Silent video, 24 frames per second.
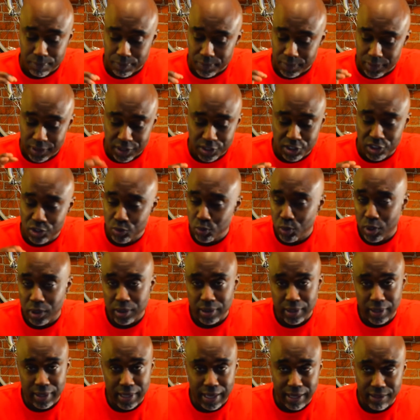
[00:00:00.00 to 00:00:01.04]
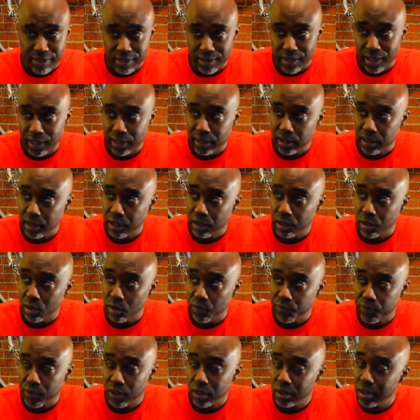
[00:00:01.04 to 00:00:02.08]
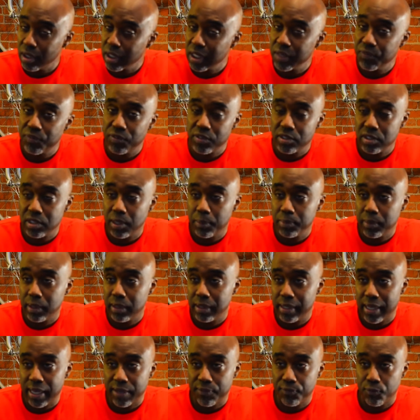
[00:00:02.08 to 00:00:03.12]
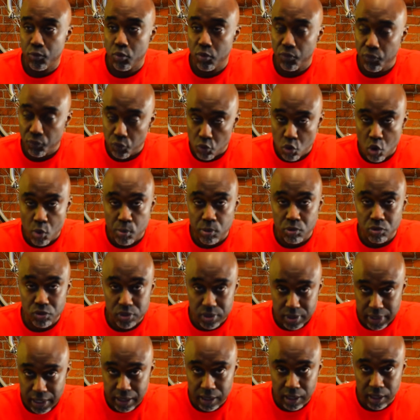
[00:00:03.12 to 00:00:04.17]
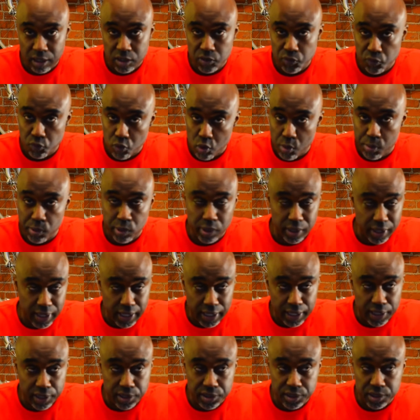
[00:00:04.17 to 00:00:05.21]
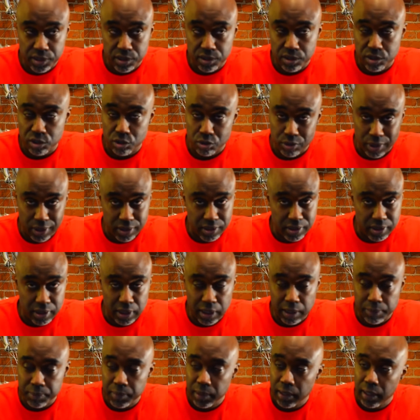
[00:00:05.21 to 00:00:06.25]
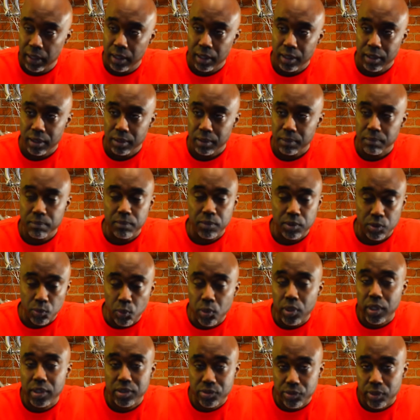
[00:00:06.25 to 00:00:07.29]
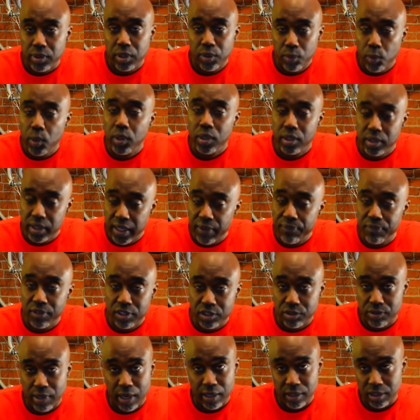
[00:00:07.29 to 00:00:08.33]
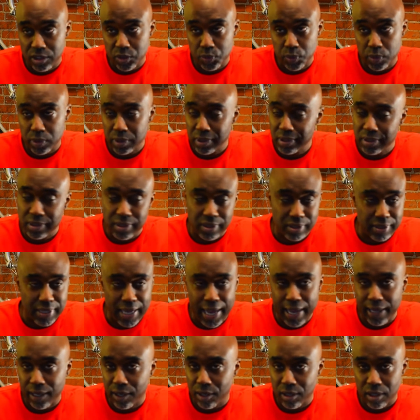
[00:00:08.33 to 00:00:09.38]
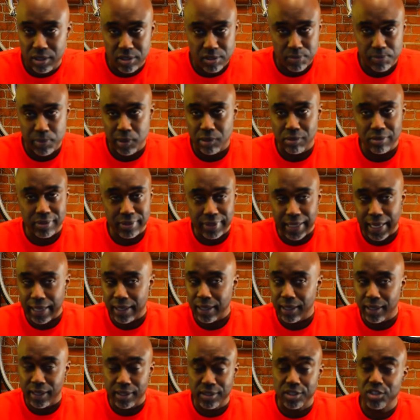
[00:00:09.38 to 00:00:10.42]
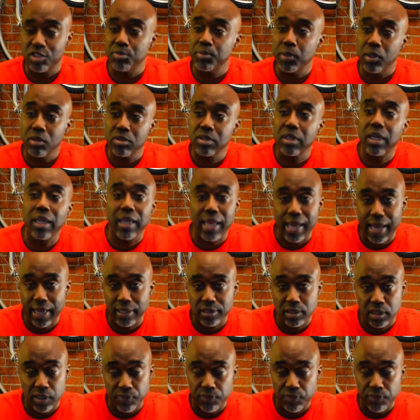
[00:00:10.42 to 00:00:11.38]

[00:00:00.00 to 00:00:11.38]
This is one that I think, you know, if you're looking for something like for formal settings, formal occasions, dress up, you want to you want to definitely try this one. This is not gonna smell dated, it just smells classy.